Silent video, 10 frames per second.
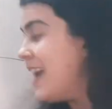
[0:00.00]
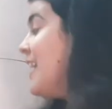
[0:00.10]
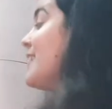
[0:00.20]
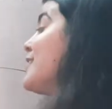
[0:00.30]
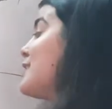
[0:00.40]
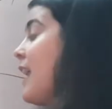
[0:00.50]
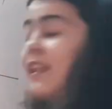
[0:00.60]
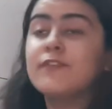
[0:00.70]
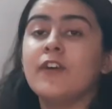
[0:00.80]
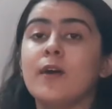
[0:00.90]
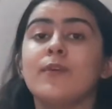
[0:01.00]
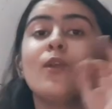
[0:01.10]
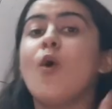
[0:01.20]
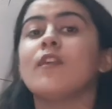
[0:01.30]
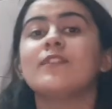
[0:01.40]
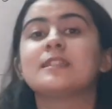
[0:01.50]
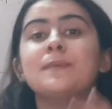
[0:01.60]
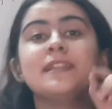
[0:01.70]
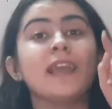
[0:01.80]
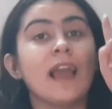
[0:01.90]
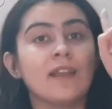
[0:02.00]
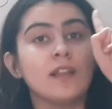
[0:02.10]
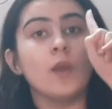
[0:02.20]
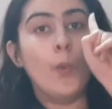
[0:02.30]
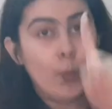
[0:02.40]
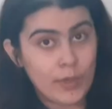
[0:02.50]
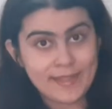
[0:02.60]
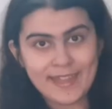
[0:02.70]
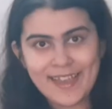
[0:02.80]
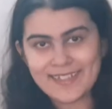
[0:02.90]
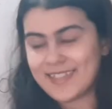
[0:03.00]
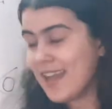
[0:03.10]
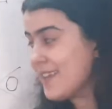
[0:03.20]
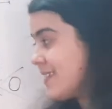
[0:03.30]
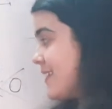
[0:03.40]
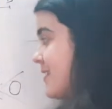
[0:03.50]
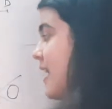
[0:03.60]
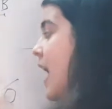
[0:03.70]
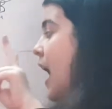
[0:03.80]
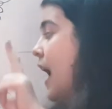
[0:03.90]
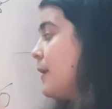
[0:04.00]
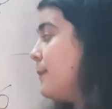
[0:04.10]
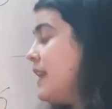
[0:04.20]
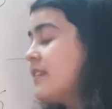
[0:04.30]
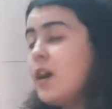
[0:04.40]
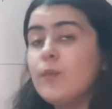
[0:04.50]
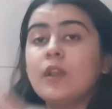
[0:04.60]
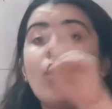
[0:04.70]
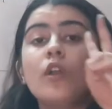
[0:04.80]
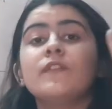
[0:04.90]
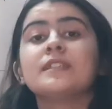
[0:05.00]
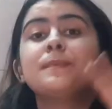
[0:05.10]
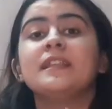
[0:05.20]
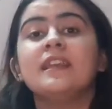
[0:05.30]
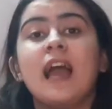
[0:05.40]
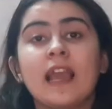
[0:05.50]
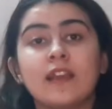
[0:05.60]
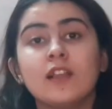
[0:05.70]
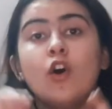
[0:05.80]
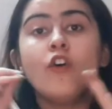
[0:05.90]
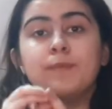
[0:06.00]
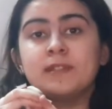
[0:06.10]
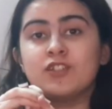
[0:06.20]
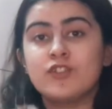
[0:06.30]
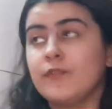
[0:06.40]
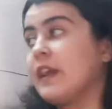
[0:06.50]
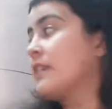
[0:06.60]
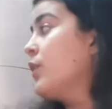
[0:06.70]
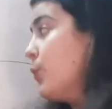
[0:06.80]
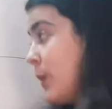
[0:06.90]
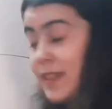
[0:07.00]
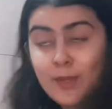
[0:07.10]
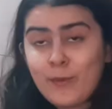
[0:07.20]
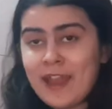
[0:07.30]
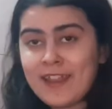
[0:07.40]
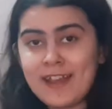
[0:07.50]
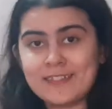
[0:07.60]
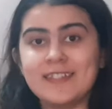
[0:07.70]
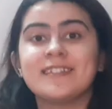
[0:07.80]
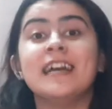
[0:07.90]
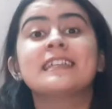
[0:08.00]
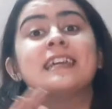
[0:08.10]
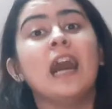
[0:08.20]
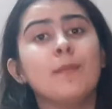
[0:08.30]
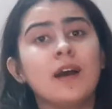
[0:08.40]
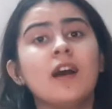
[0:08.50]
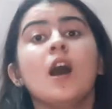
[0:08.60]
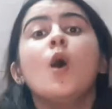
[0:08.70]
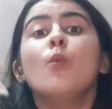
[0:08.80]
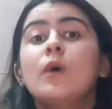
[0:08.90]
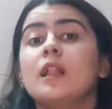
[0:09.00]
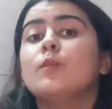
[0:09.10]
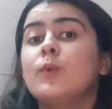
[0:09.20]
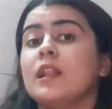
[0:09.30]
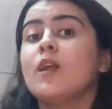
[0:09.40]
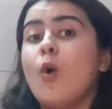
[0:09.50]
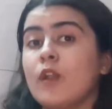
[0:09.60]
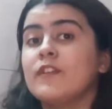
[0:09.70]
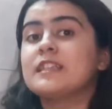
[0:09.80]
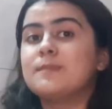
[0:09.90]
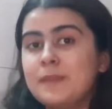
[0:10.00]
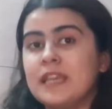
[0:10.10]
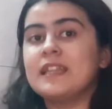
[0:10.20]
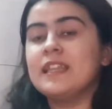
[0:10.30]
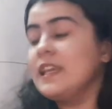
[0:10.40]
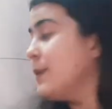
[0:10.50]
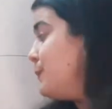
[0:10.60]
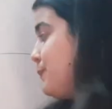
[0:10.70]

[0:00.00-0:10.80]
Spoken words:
this alpha will always be the angle with the x-axis, and beta will always be the angle of position vector with the y-axis, and gamma will always be the